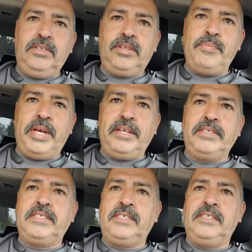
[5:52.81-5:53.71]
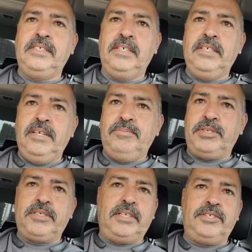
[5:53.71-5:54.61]
the bins. I'm
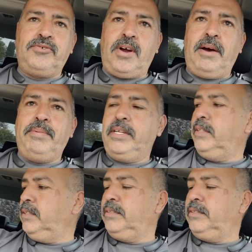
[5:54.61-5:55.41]
just going to drop it.